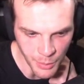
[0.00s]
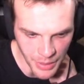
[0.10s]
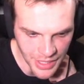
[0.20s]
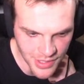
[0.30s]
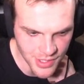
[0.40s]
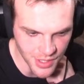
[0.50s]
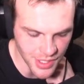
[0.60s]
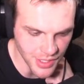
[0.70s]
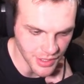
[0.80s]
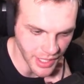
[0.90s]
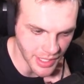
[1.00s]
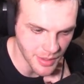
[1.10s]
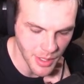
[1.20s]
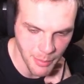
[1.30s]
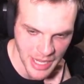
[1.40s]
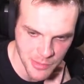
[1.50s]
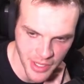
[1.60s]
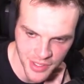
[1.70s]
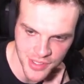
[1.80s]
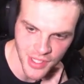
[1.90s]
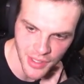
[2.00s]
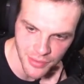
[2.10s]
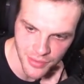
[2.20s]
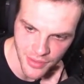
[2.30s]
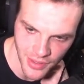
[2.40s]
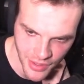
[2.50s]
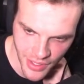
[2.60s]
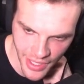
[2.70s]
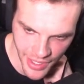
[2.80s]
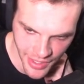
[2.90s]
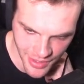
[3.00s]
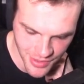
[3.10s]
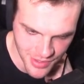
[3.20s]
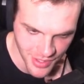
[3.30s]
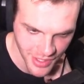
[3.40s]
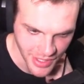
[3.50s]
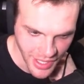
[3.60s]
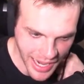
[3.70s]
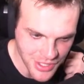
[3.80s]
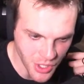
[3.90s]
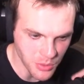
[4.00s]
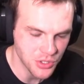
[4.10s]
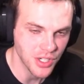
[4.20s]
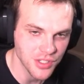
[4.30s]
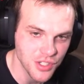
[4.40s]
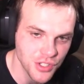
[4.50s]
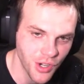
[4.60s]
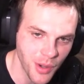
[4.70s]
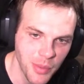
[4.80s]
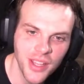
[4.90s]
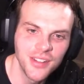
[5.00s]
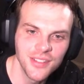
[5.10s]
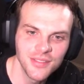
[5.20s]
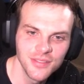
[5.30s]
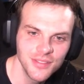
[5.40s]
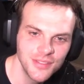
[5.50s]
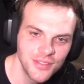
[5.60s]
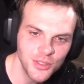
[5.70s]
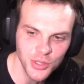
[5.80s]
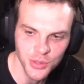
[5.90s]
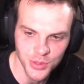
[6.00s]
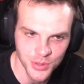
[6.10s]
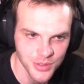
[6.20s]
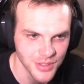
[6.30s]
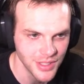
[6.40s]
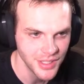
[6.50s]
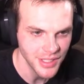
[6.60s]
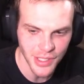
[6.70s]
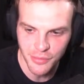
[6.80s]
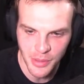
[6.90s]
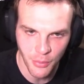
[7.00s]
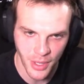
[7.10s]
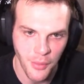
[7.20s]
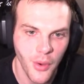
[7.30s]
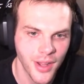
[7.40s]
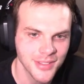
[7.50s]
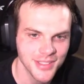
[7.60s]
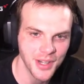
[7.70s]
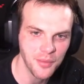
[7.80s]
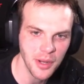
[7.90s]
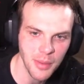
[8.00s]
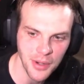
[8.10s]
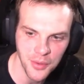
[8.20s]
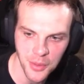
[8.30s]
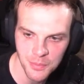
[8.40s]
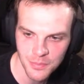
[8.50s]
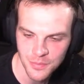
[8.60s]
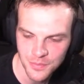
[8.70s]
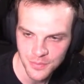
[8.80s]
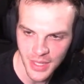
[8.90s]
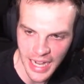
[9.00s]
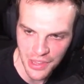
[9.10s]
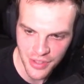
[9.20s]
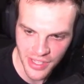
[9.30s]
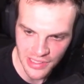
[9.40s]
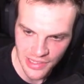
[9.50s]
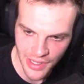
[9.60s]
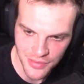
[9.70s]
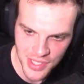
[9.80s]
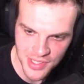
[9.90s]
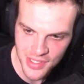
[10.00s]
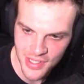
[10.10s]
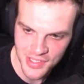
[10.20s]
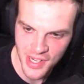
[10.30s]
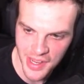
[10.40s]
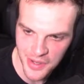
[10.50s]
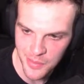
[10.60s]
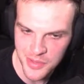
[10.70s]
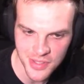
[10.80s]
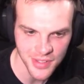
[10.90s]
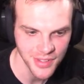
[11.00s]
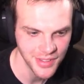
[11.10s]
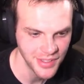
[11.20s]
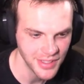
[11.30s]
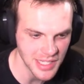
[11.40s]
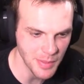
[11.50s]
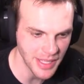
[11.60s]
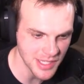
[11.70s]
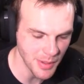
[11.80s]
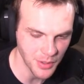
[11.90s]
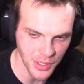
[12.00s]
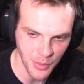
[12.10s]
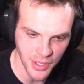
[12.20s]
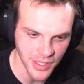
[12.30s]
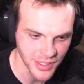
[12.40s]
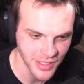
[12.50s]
but it's the like pass blocking stuff, and I don't trust Sean Payton to give me what I want in a running back room, and I think he loves his tandems. That's my only worry.